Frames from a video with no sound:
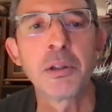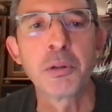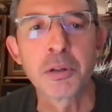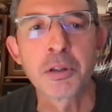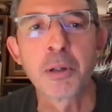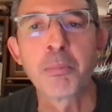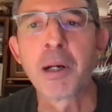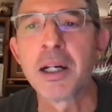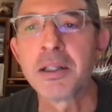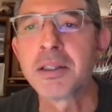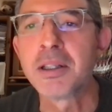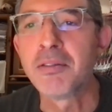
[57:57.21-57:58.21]
too
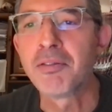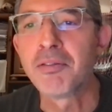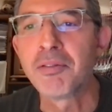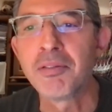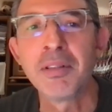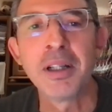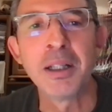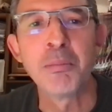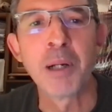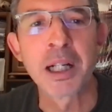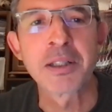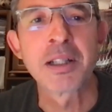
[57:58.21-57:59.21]
surprised if it
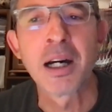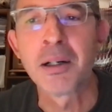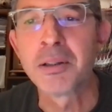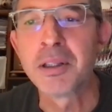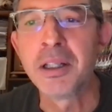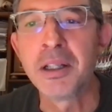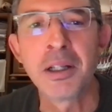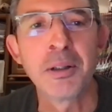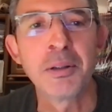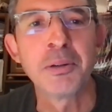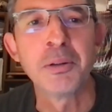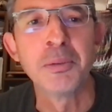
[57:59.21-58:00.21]
breaks down in a year
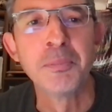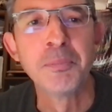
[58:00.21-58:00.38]
or two.